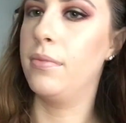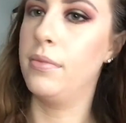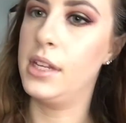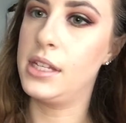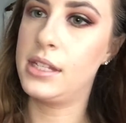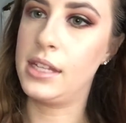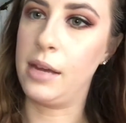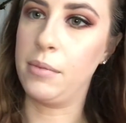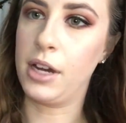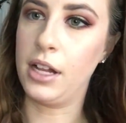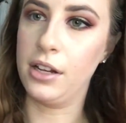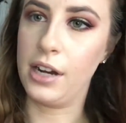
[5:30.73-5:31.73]
this same
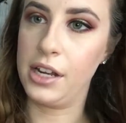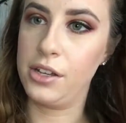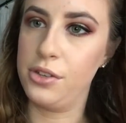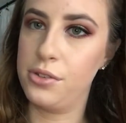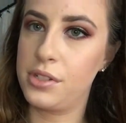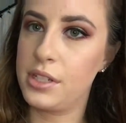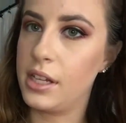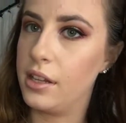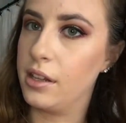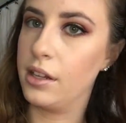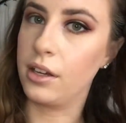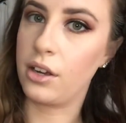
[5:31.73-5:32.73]
color I used
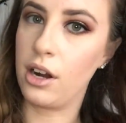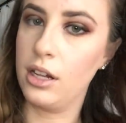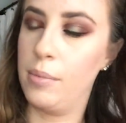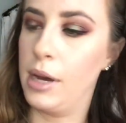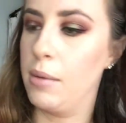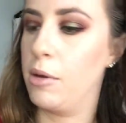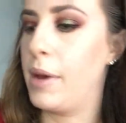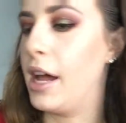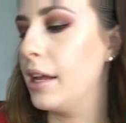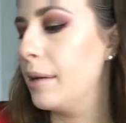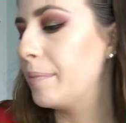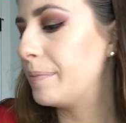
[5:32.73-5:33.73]
in the Carli Bybel
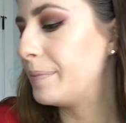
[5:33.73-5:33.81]
palette.